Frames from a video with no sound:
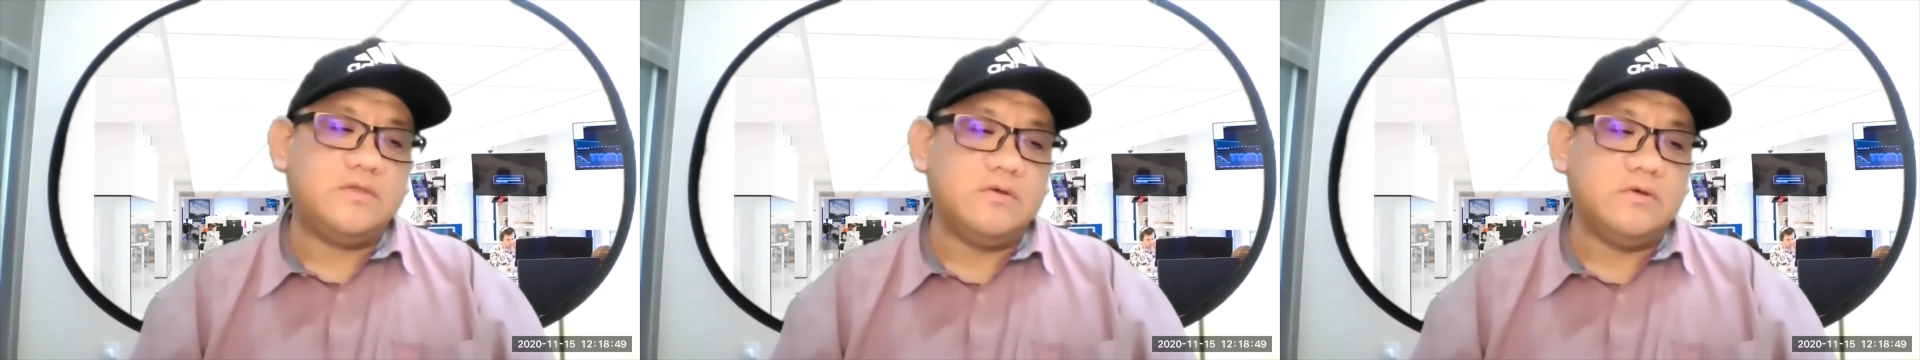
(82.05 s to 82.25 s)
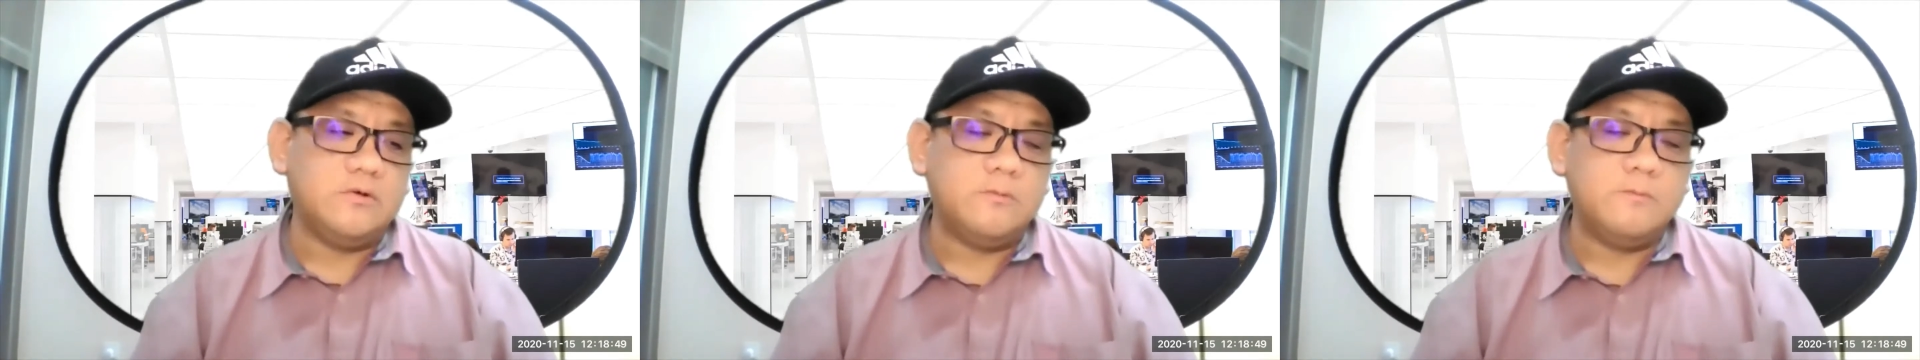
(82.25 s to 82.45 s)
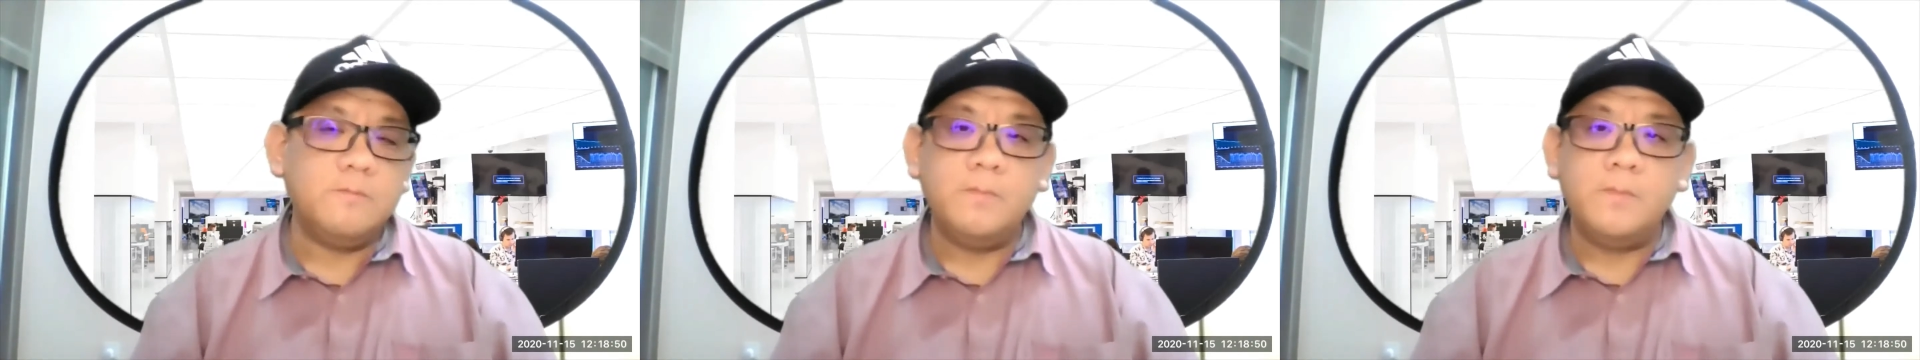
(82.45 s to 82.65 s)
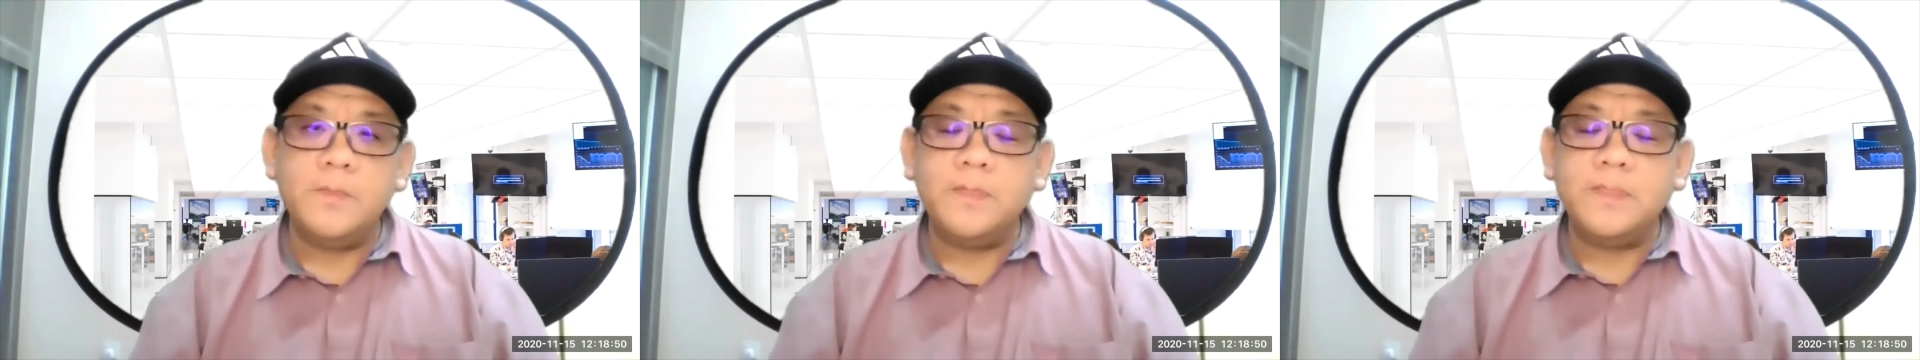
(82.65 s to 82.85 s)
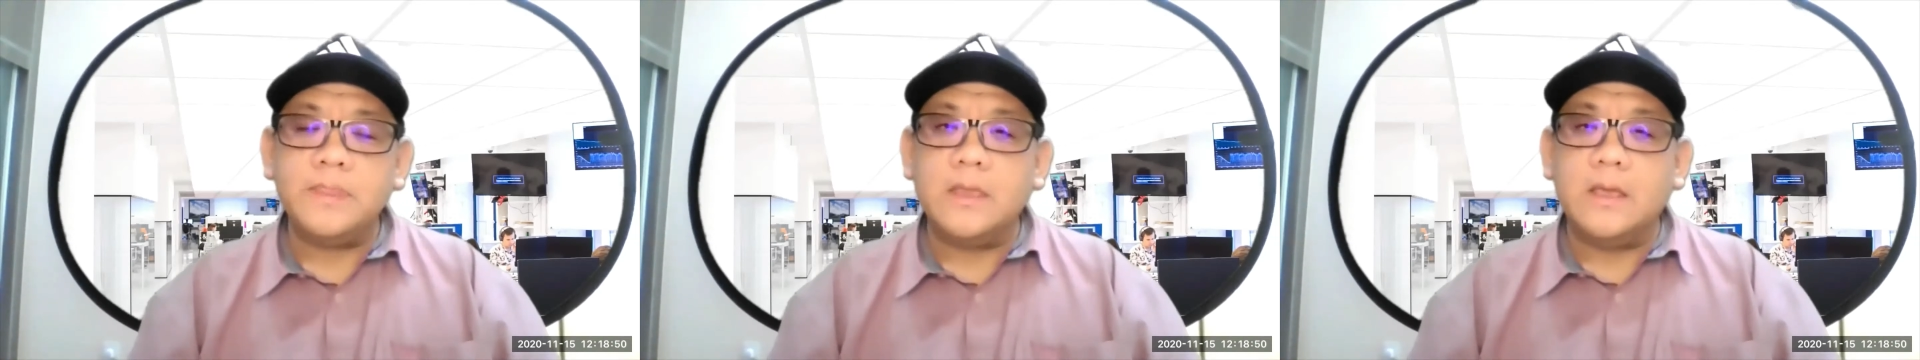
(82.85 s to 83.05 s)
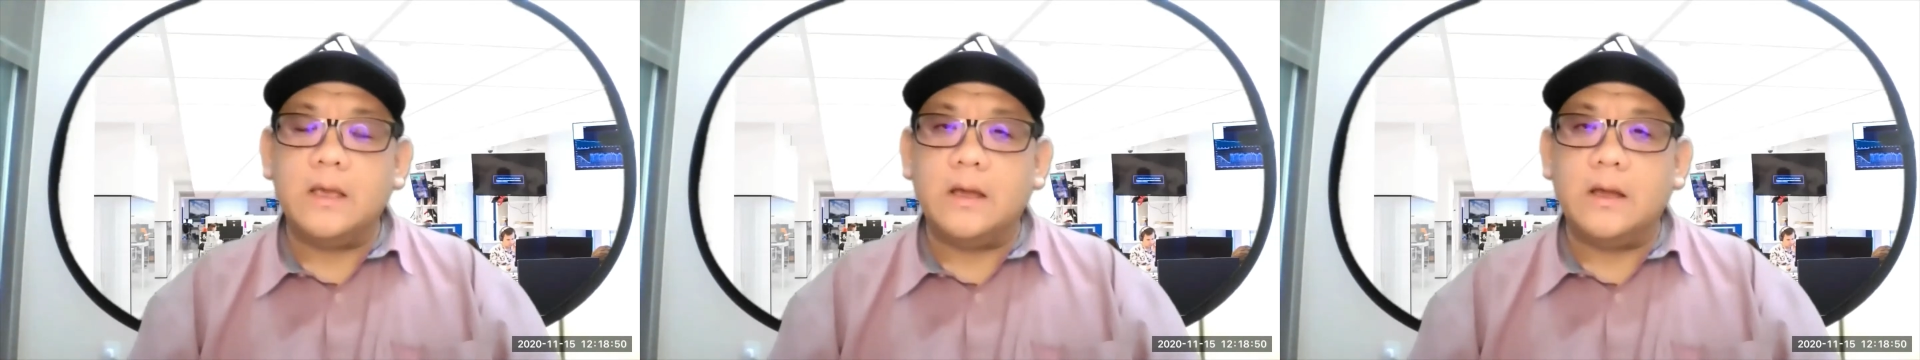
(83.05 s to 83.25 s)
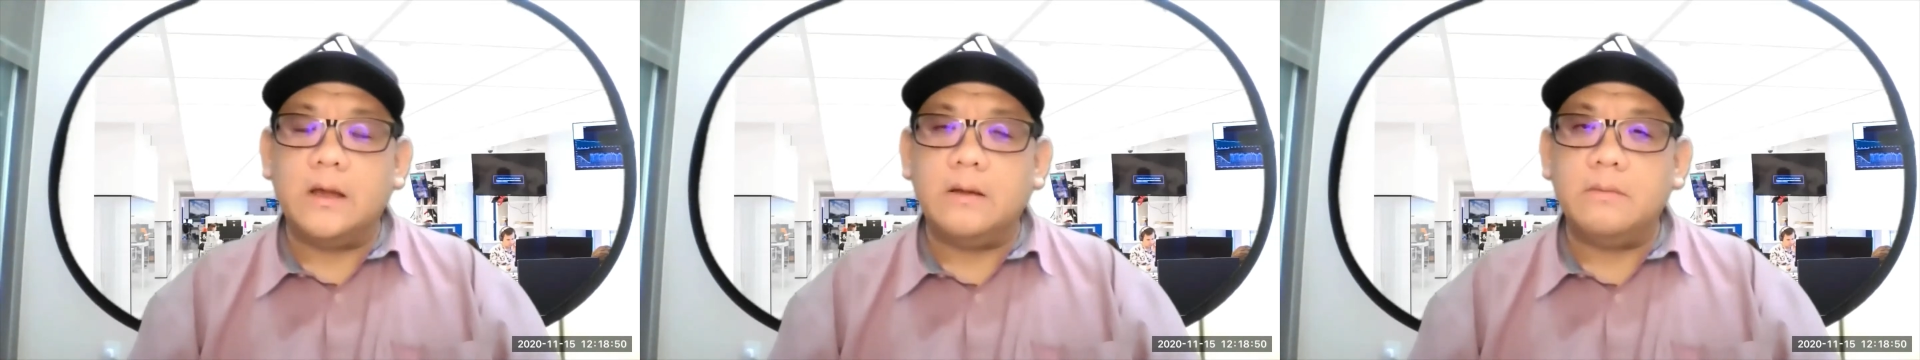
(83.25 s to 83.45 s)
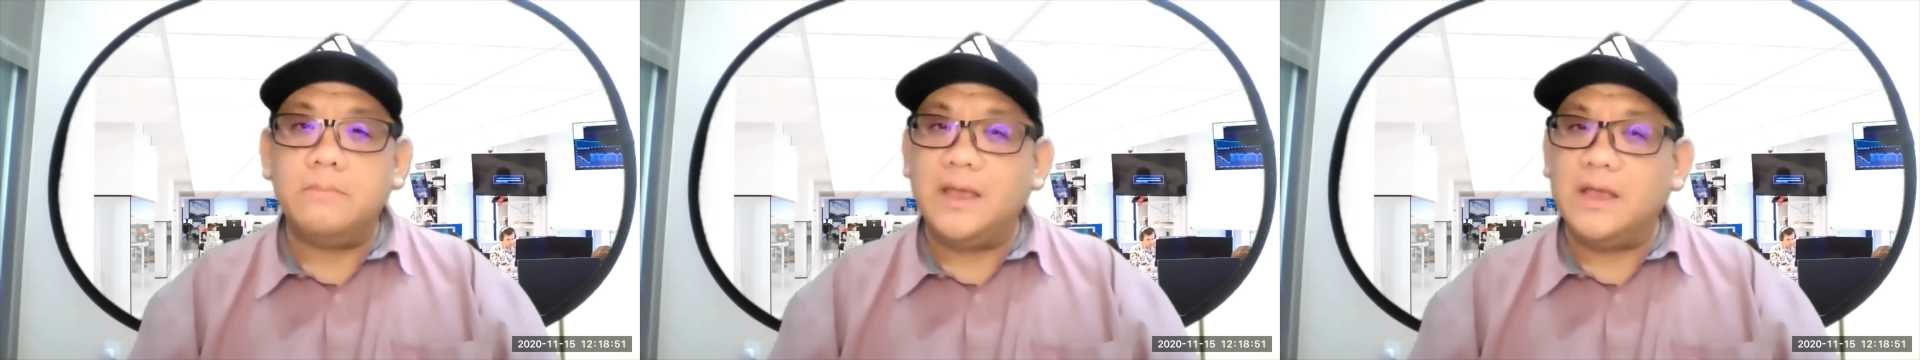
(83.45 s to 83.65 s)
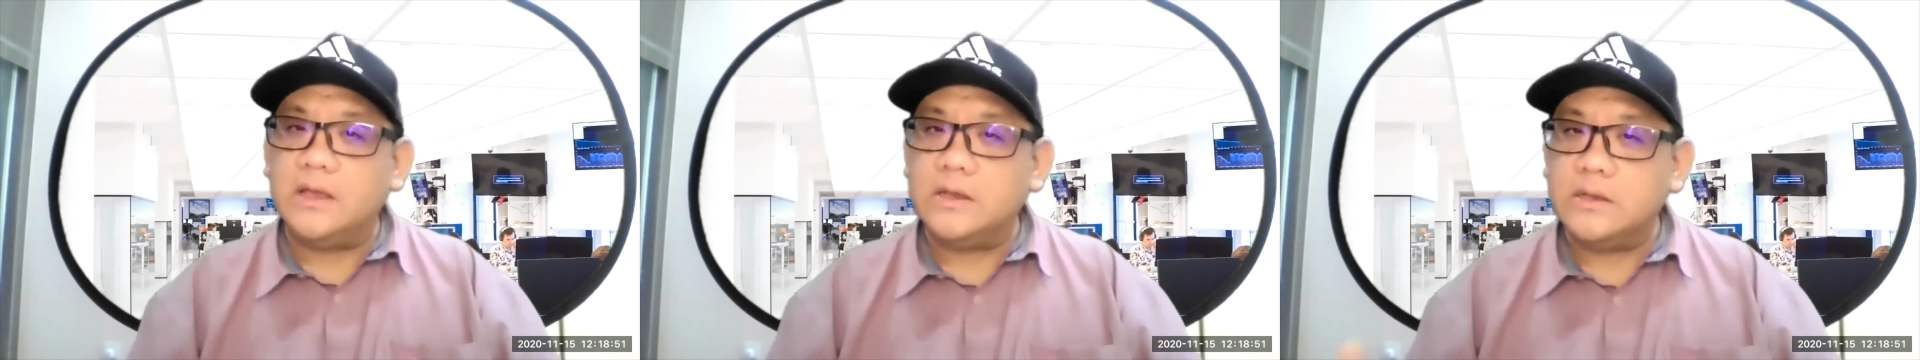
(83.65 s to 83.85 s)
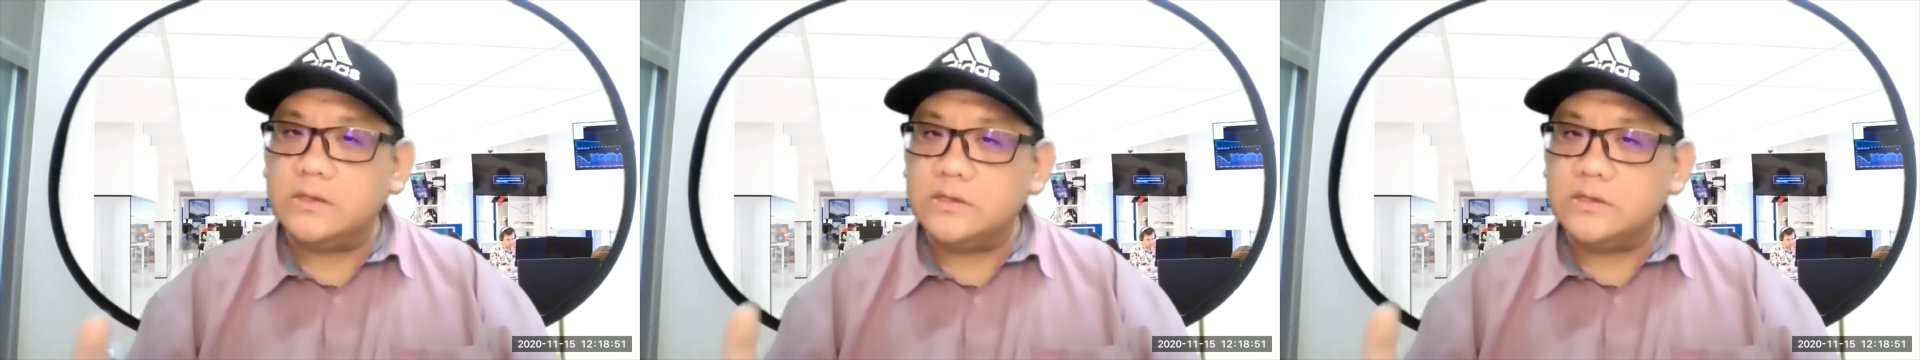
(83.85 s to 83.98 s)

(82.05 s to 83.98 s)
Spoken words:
to make